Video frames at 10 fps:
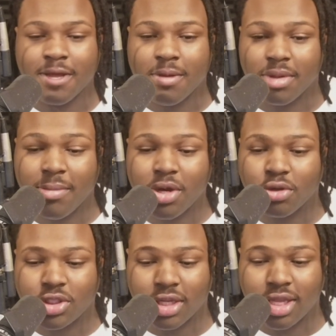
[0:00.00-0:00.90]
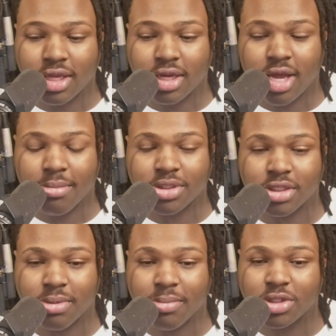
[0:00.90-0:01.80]
But let me know what y'all think in the comment section,
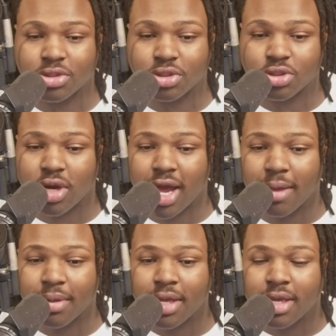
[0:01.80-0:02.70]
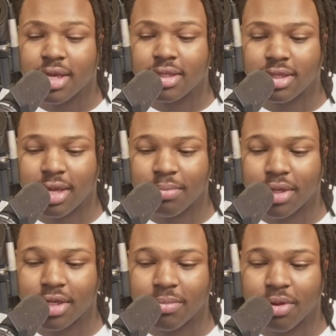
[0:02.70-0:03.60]
man. Make sure you subscribe, hit the like button,
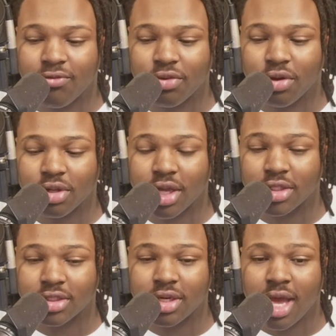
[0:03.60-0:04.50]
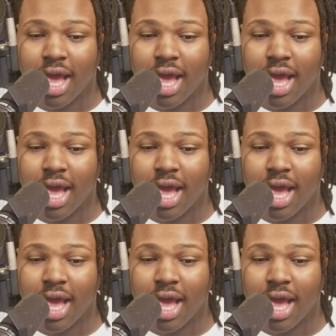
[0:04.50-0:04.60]
hit the bell for notification.